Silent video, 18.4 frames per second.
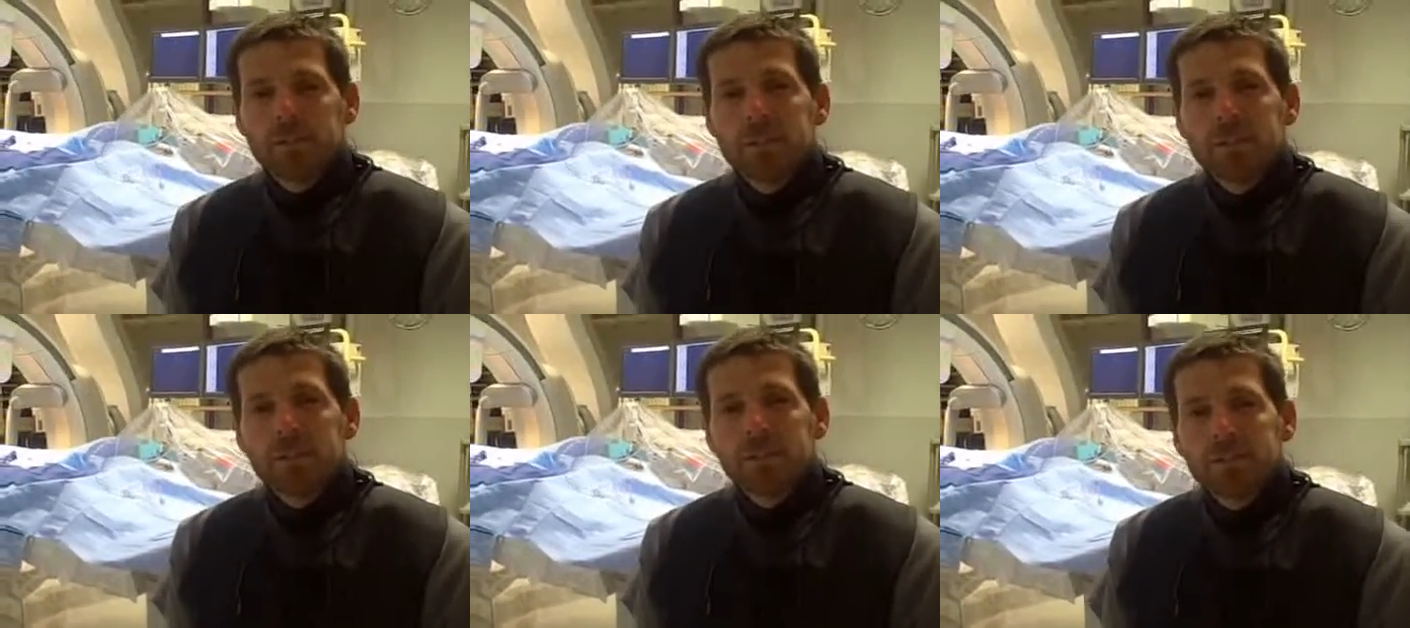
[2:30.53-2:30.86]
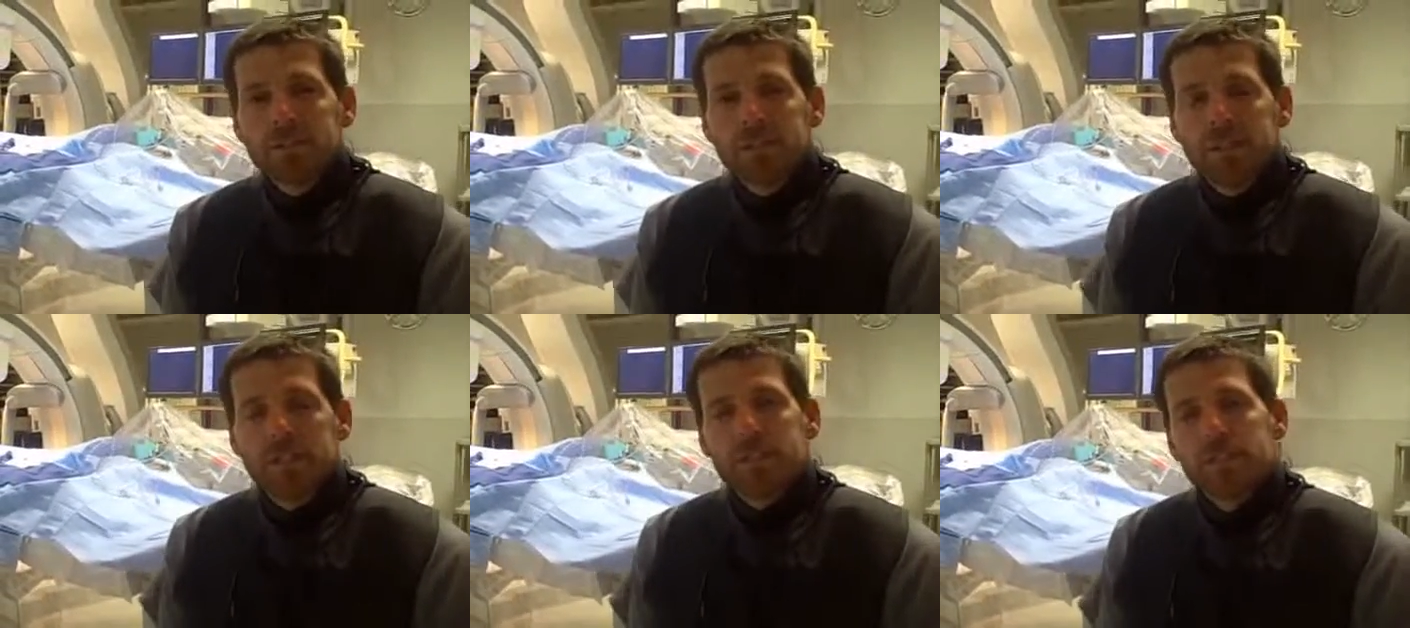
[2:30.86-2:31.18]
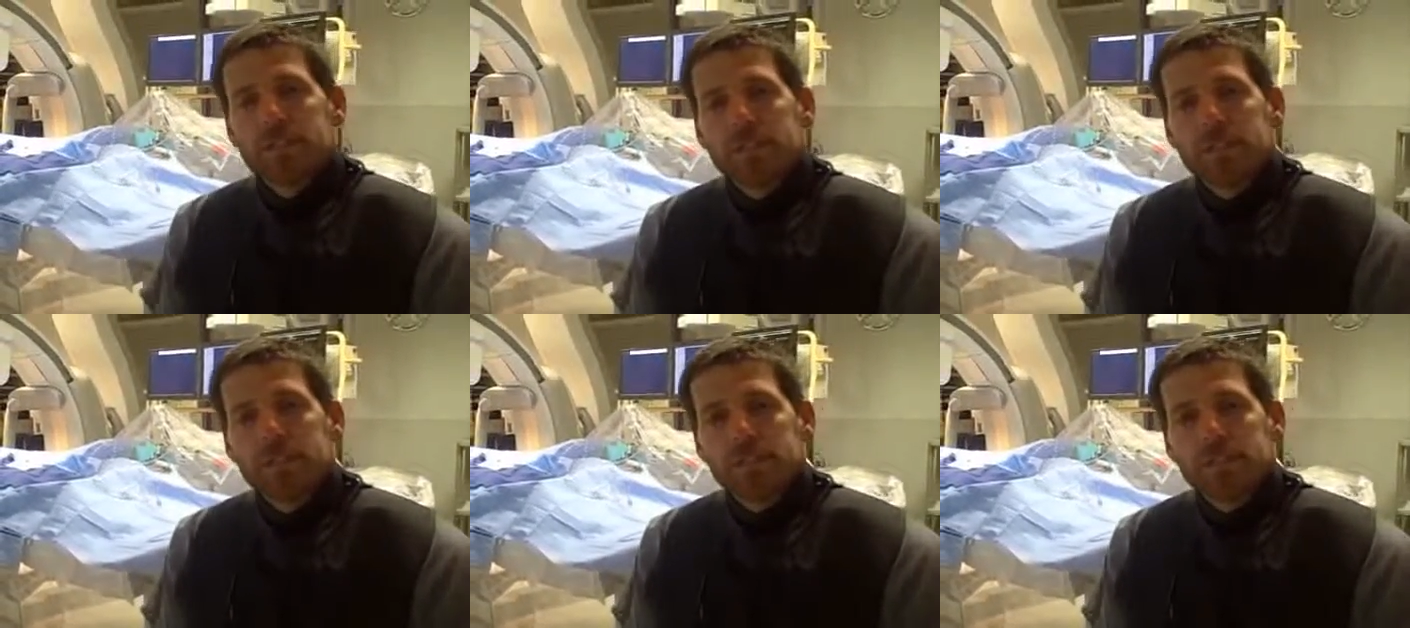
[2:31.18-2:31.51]
procedure
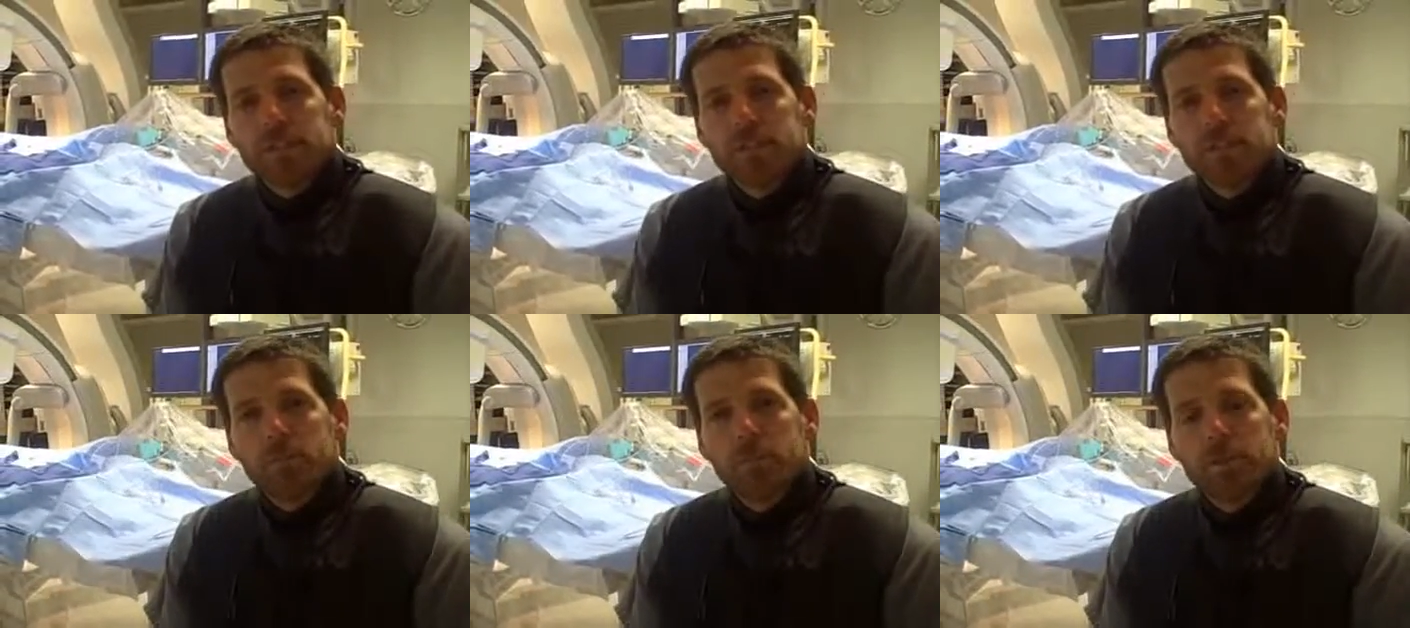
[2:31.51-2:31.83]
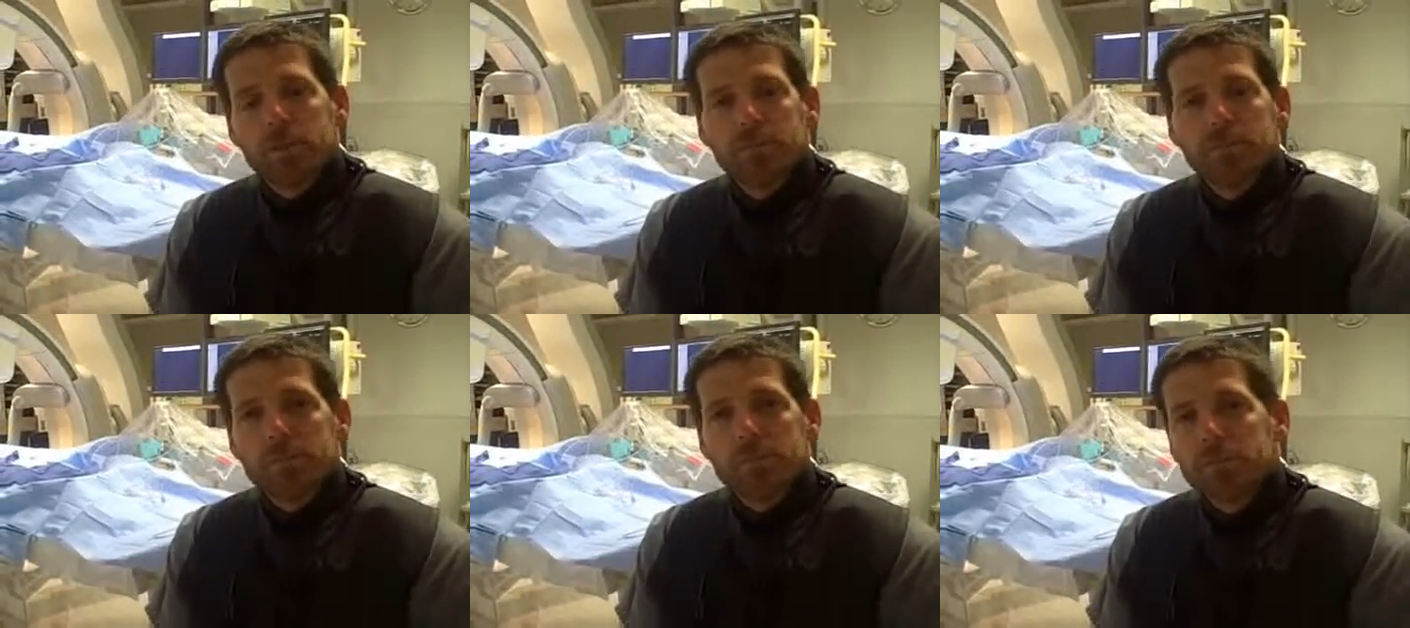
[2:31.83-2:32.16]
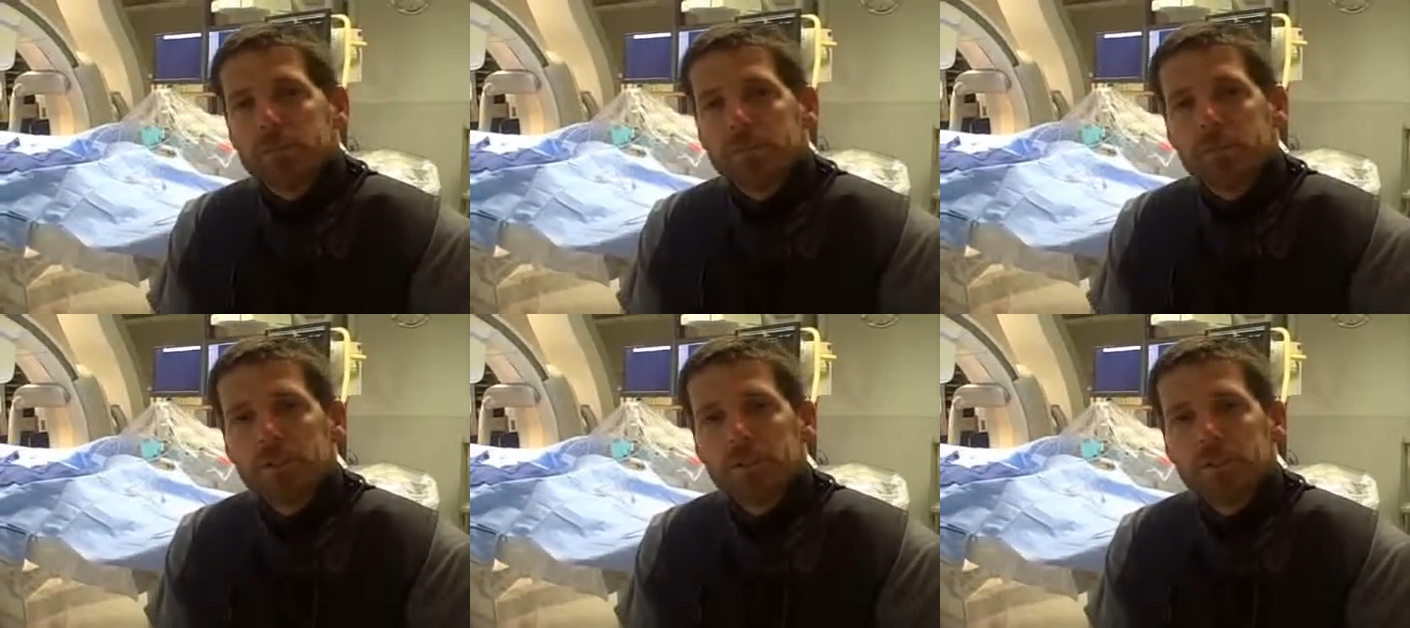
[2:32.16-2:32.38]
itself takes anywhere from